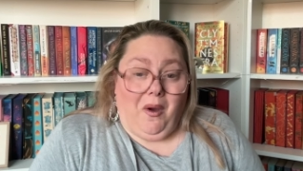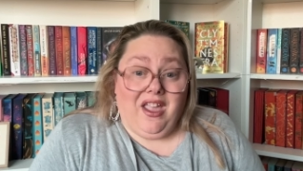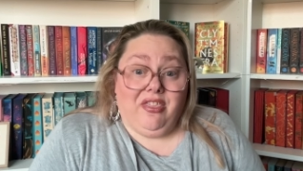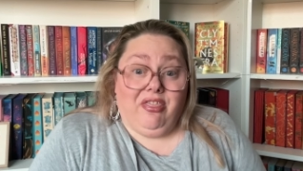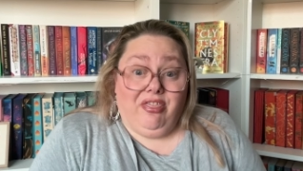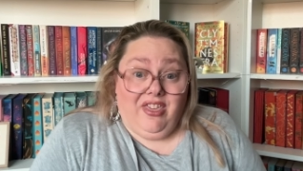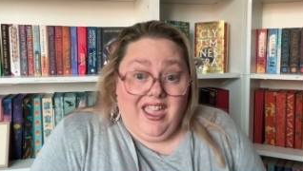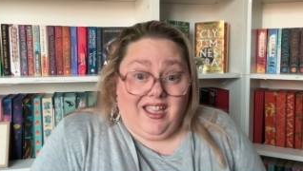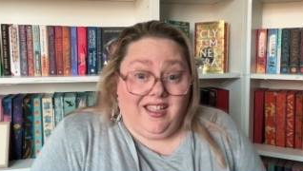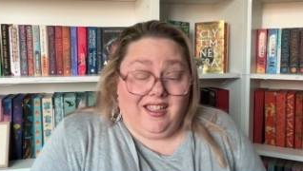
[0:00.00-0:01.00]
I
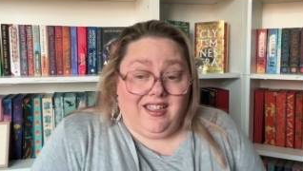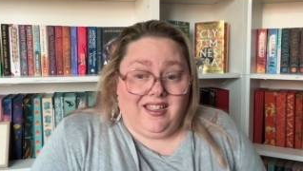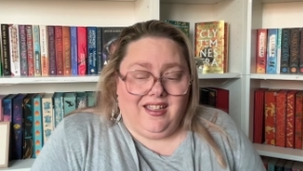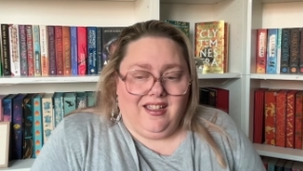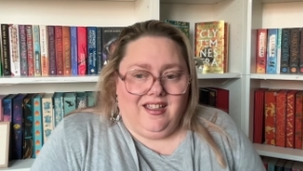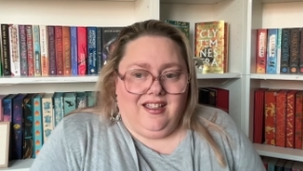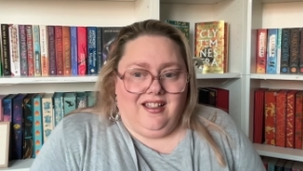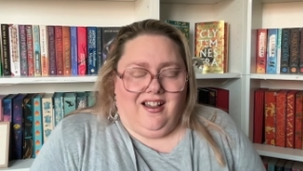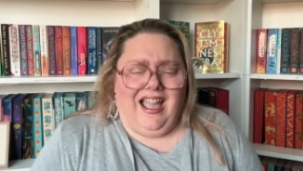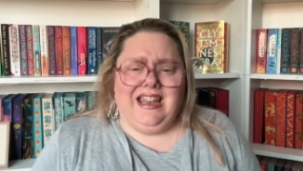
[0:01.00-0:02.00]
think
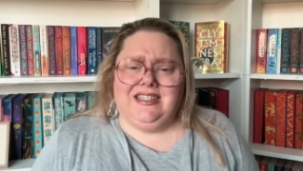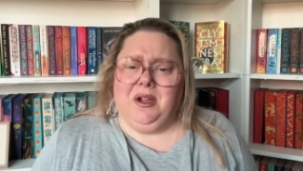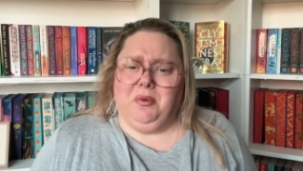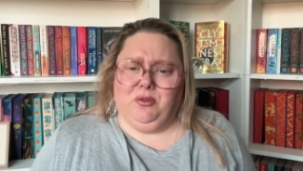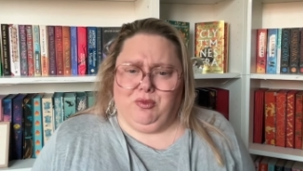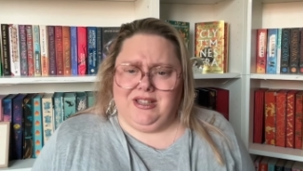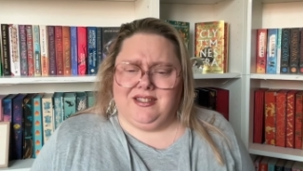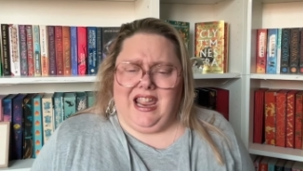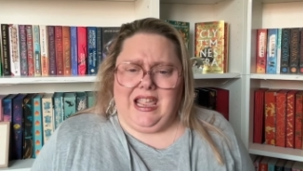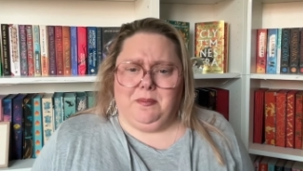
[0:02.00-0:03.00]
I ended up with
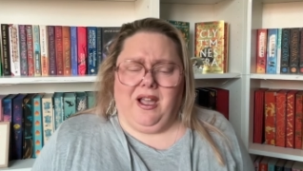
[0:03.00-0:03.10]
wrist ache.